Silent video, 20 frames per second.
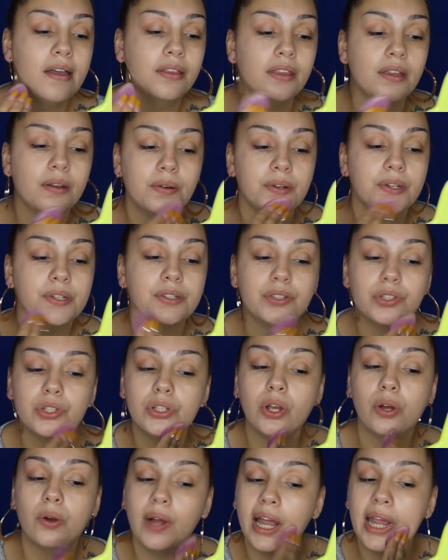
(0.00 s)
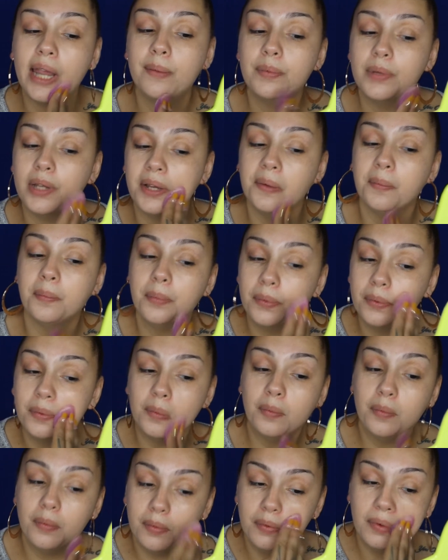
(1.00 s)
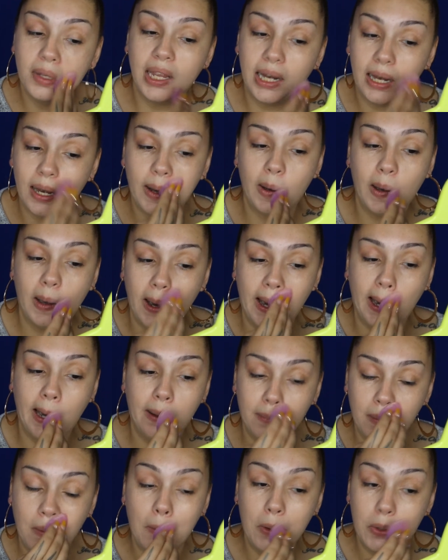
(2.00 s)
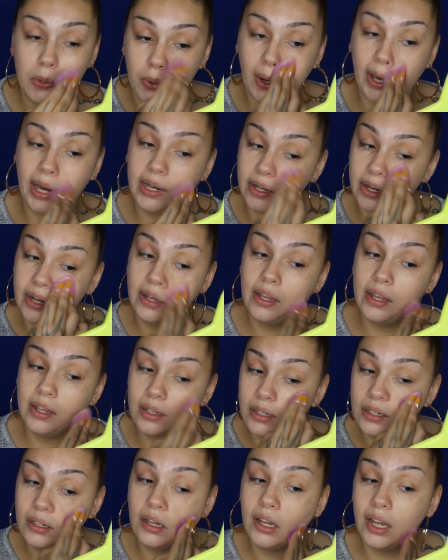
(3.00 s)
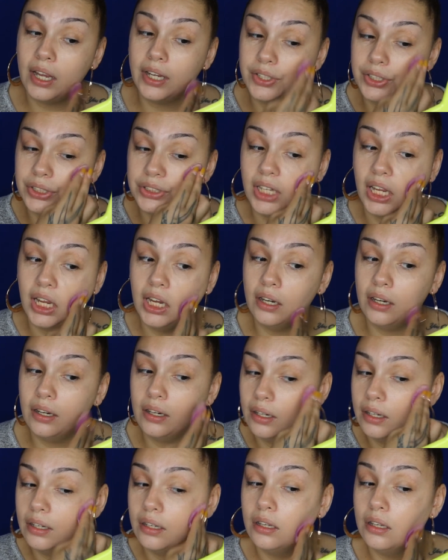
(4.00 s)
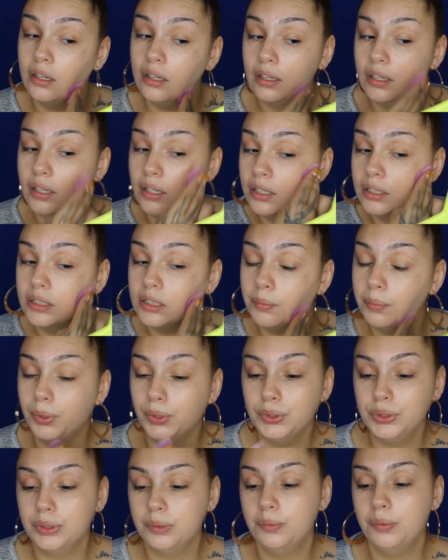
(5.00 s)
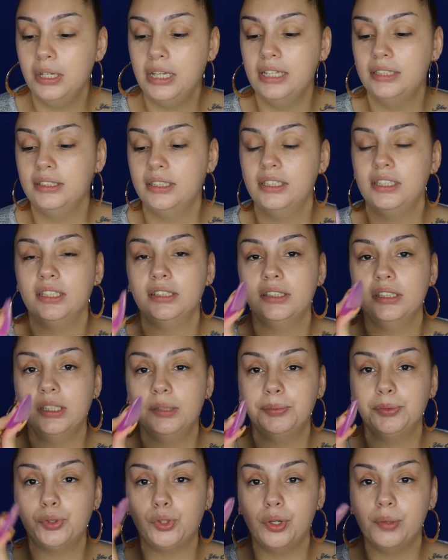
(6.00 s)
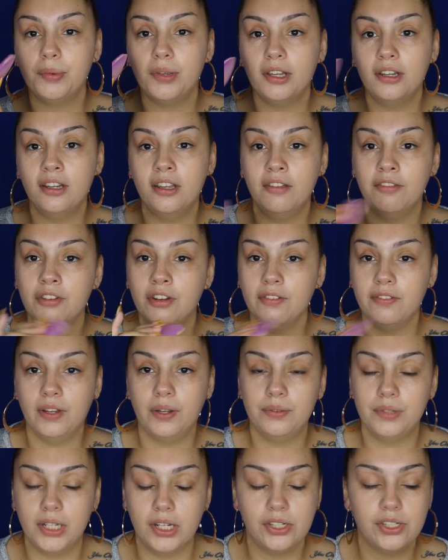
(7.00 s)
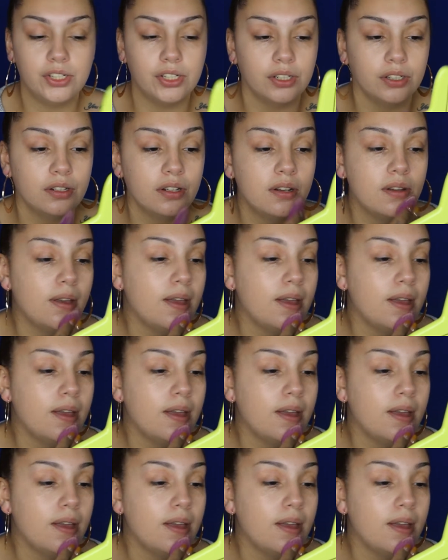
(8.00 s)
they were so hyped up, and I remember trying it and I just hated it. Supposedly because it doesn't absorb any of your foundation.